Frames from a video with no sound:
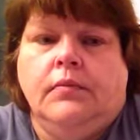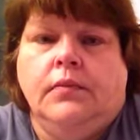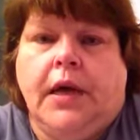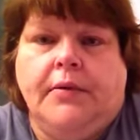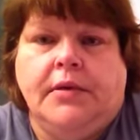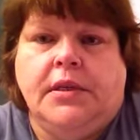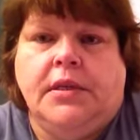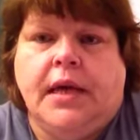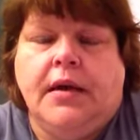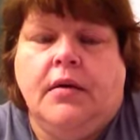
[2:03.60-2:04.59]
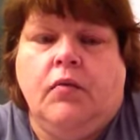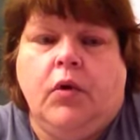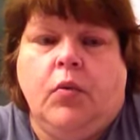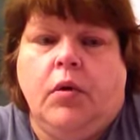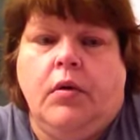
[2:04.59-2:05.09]
he was in town if
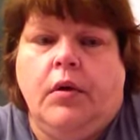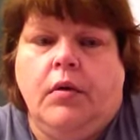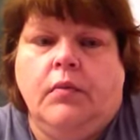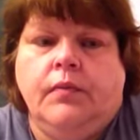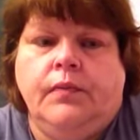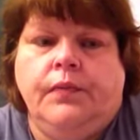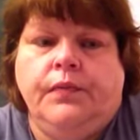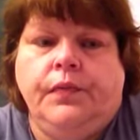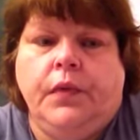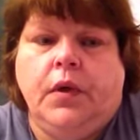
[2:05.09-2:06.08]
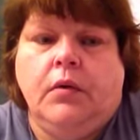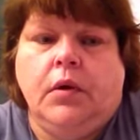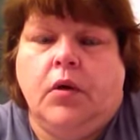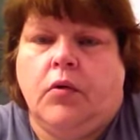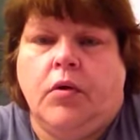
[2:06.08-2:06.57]
we wanted to,
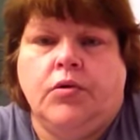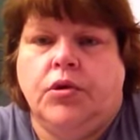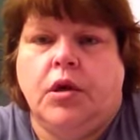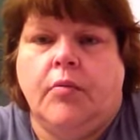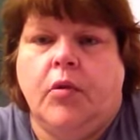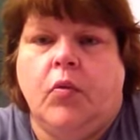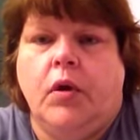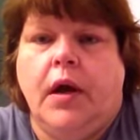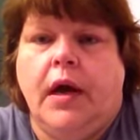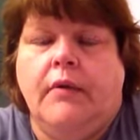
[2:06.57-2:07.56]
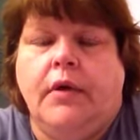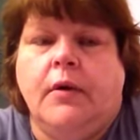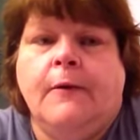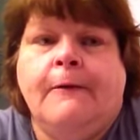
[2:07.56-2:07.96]
go grocery shopping or what have you.